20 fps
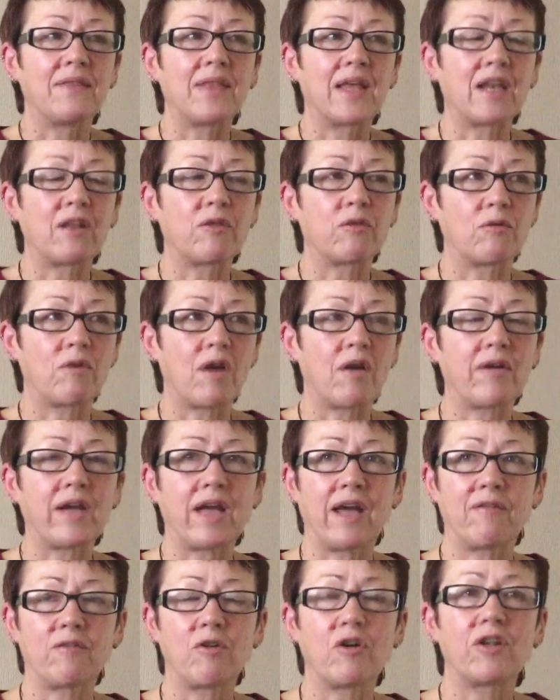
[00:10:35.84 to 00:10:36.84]
and then I thought,
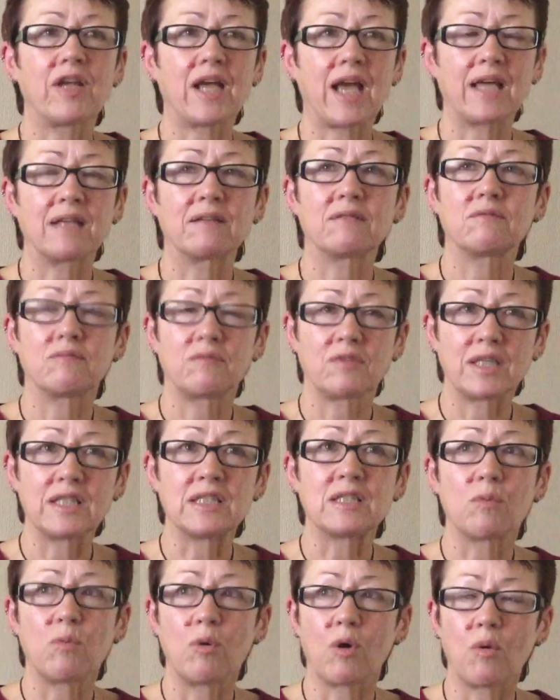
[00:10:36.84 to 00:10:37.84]
okay, I've got to get
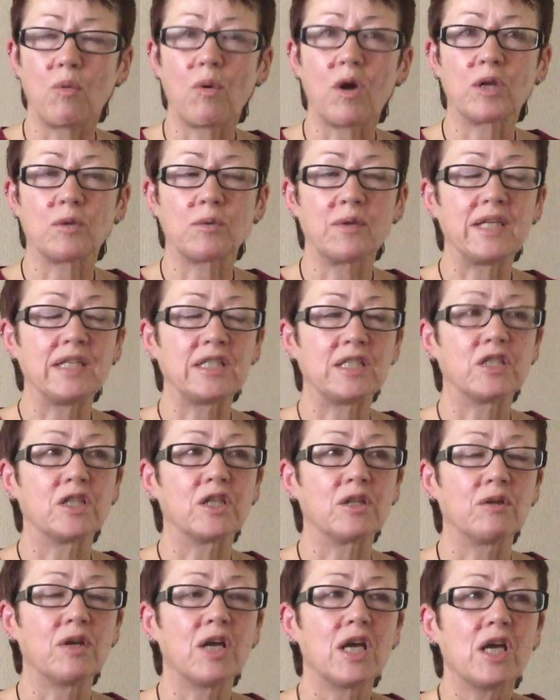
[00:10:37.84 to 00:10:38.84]
into work. What do I need to
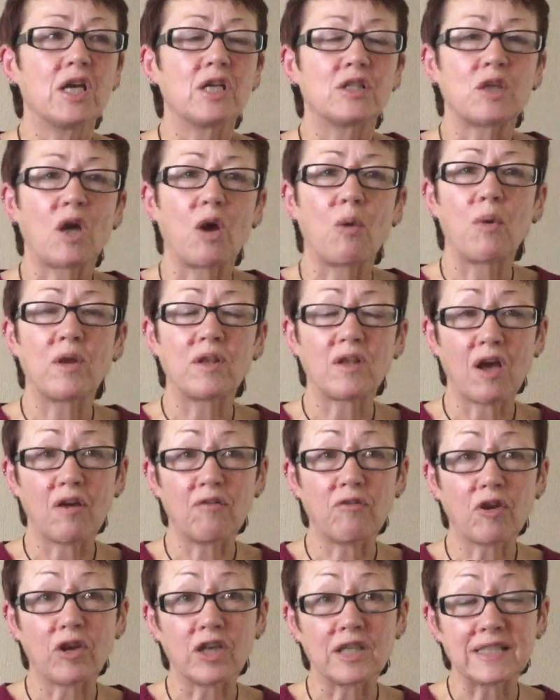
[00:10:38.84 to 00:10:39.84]
do? So I
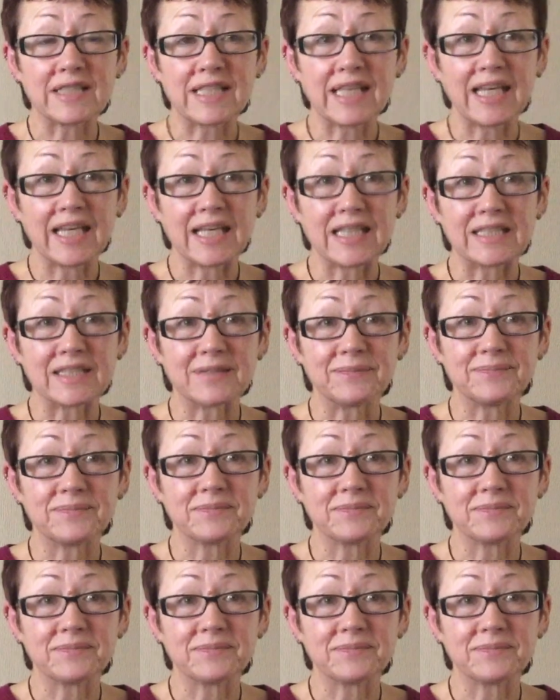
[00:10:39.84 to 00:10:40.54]
volunteered